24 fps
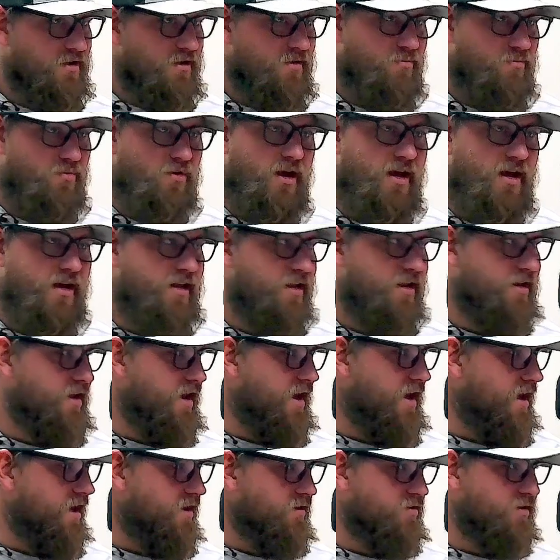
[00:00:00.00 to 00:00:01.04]
Break it
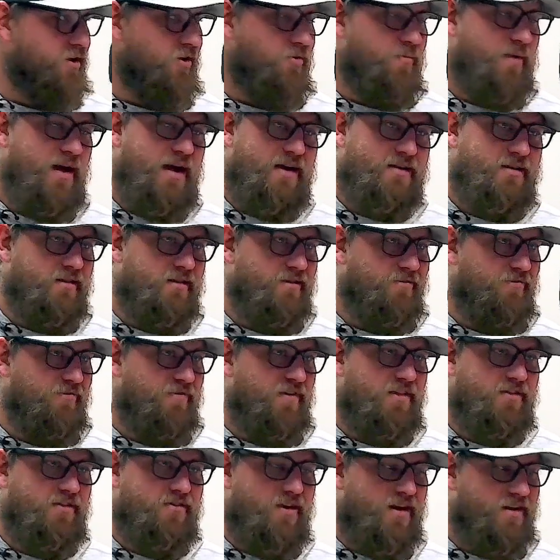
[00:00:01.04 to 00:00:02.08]
down. Go back to the
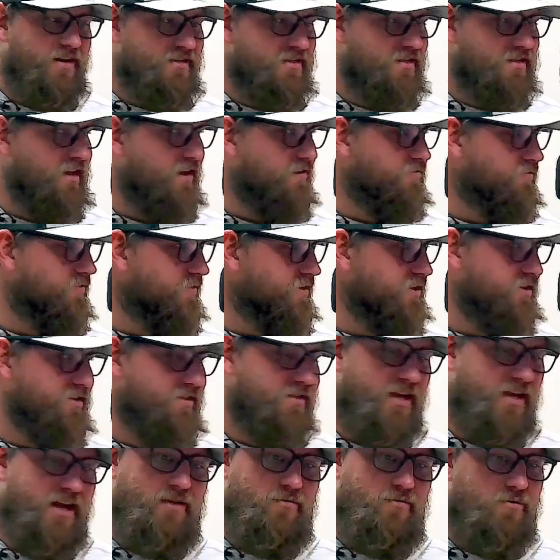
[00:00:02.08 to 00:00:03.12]
fifth grade stuff where you
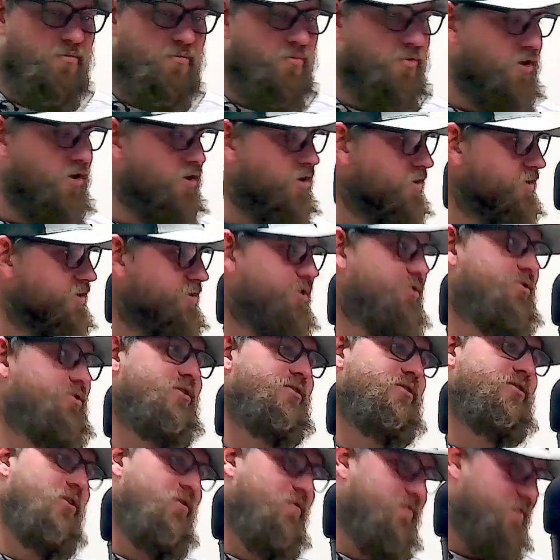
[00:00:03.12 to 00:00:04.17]
stand with the ball and you
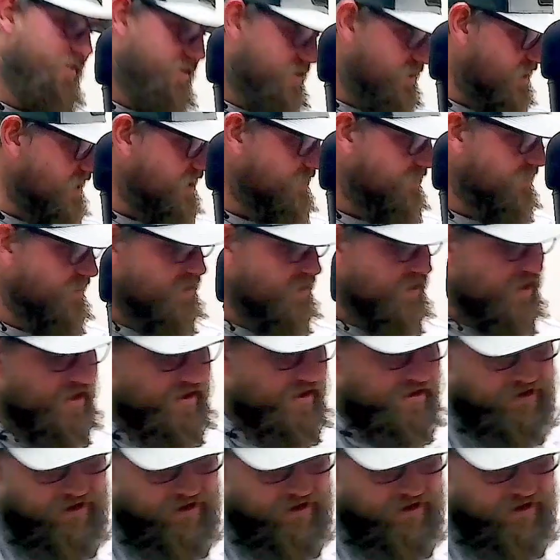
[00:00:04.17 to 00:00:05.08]
just over the top of your head and